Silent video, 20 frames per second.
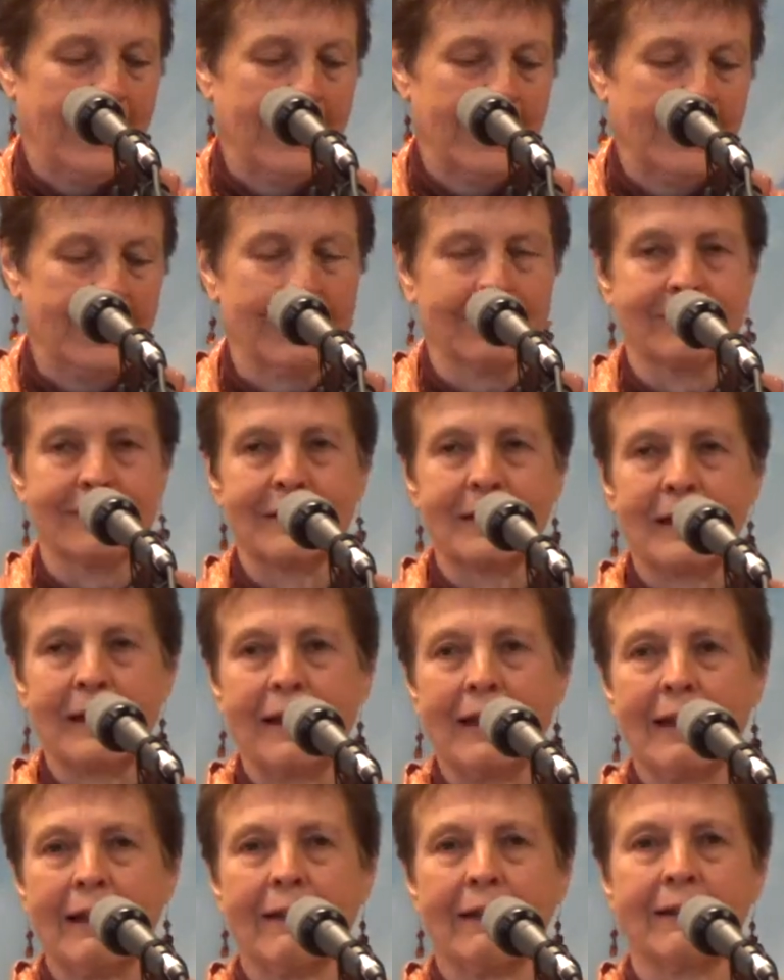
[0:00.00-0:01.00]
And
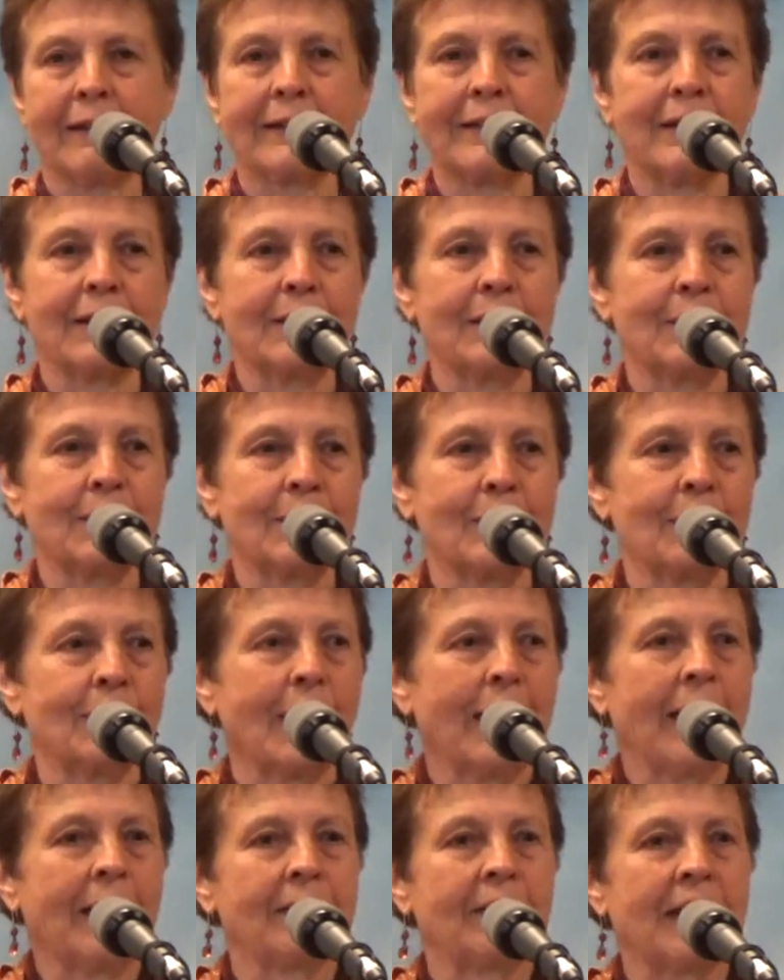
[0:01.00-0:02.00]

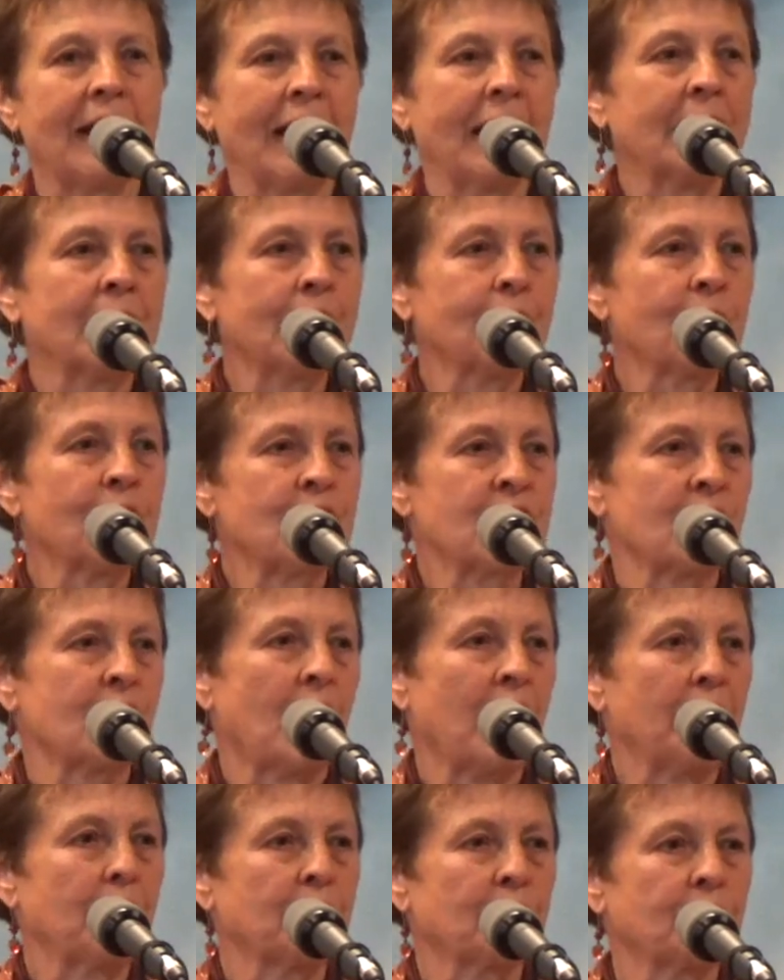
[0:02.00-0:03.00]
at the end of its
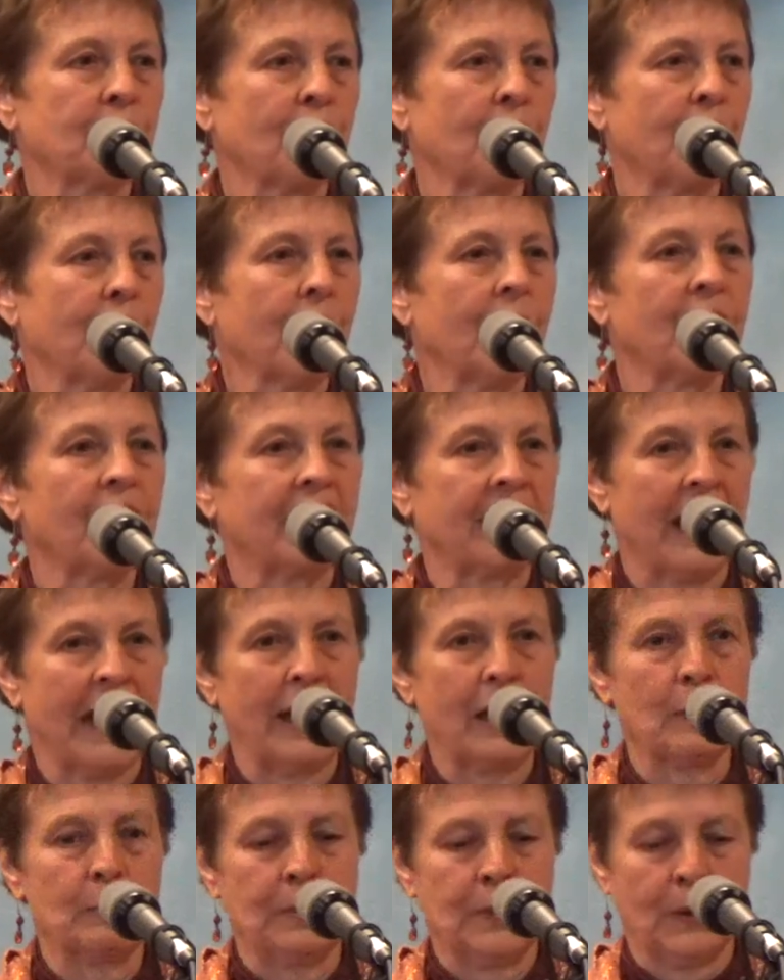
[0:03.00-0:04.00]
life, the
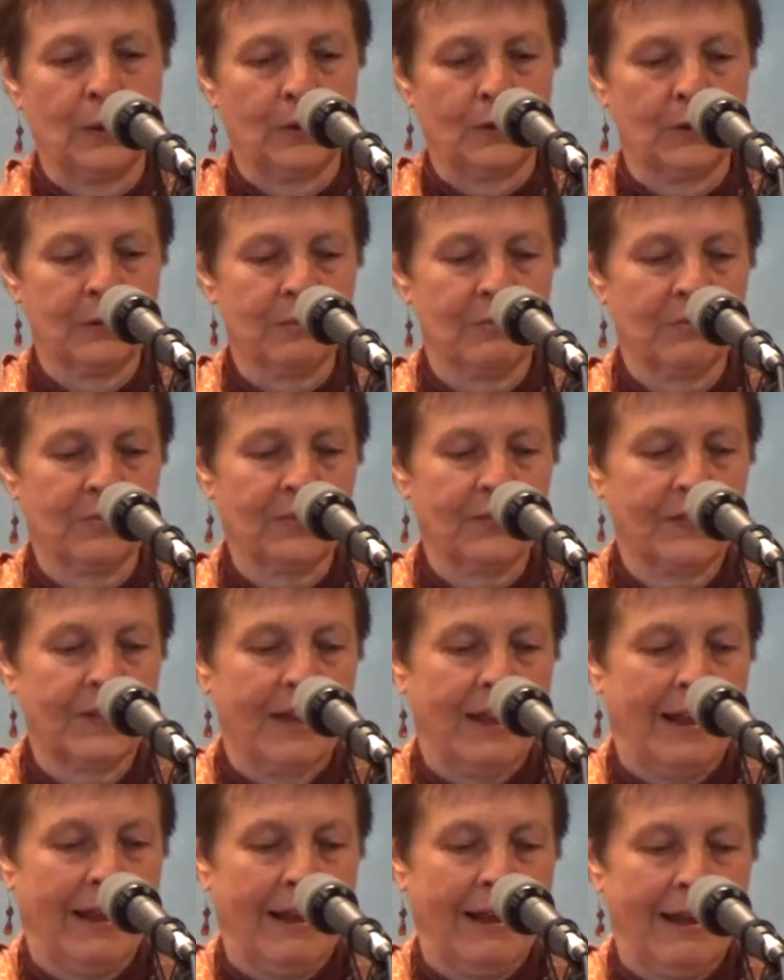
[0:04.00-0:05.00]
caterpillar
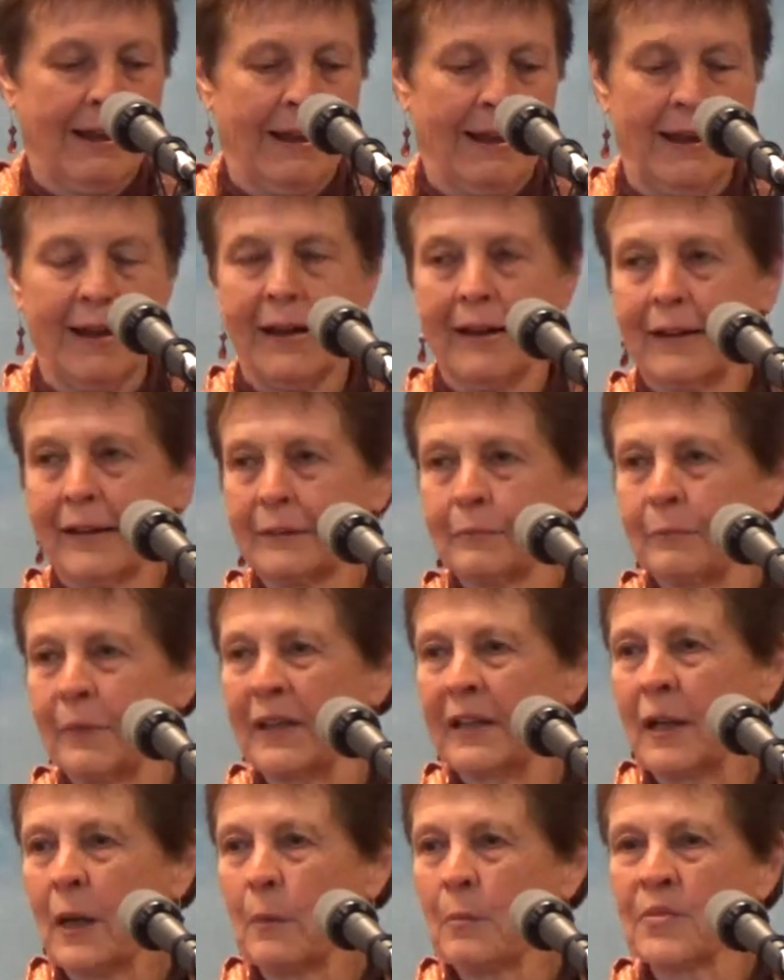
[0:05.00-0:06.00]

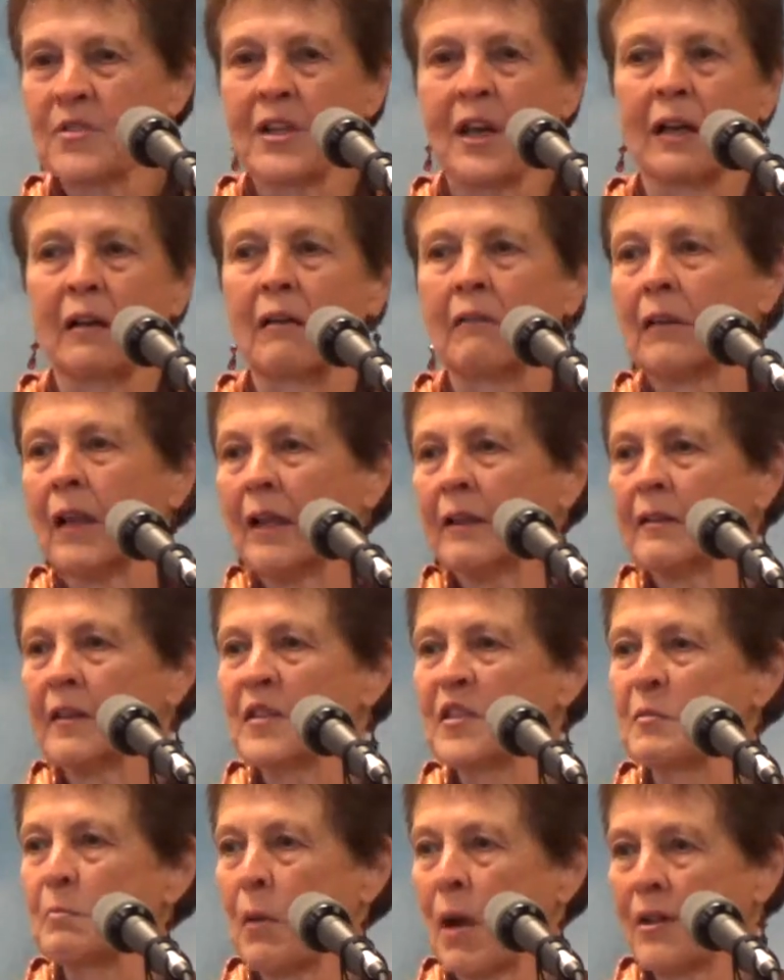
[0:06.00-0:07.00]
becomes a
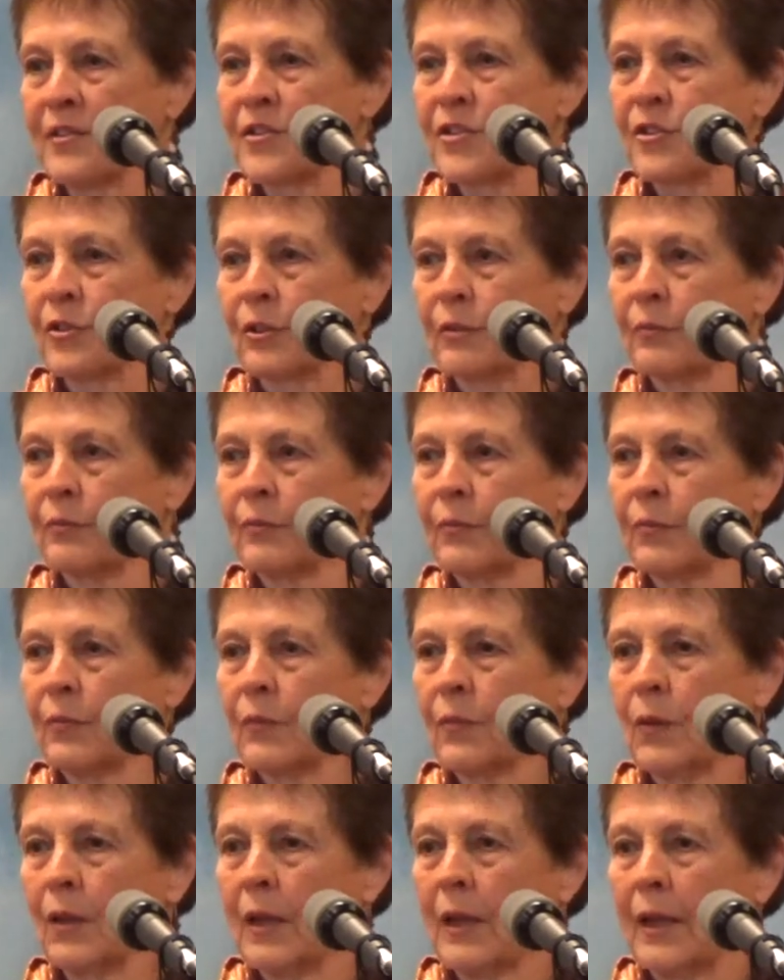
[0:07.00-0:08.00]
gluttonous monster.
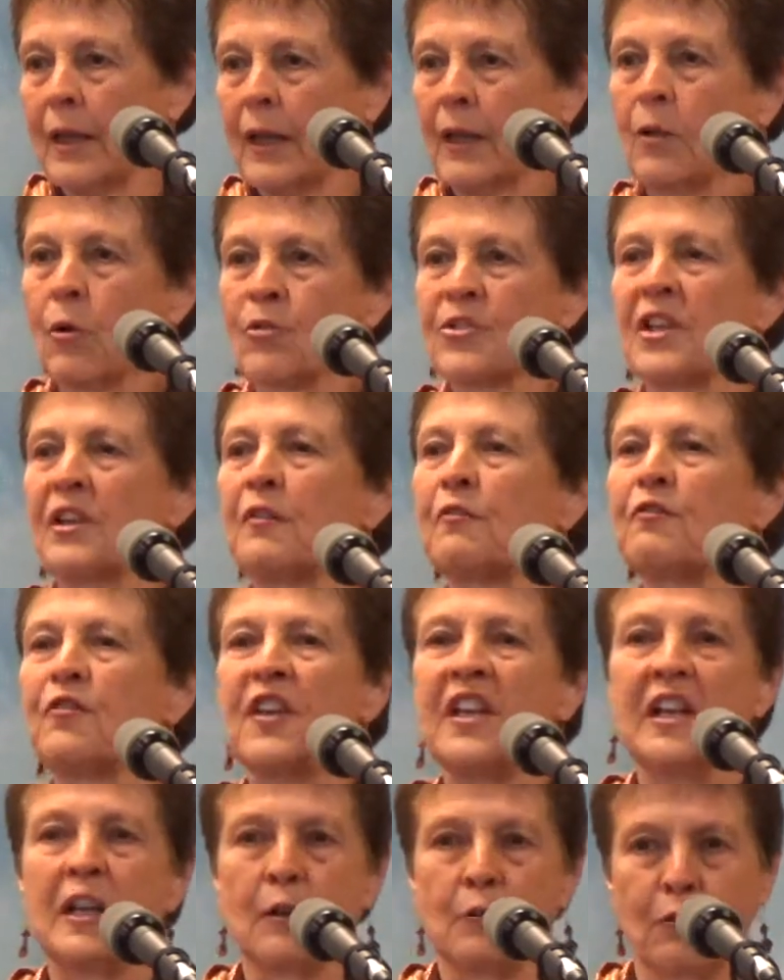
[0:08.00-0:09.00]
It goes on a feeding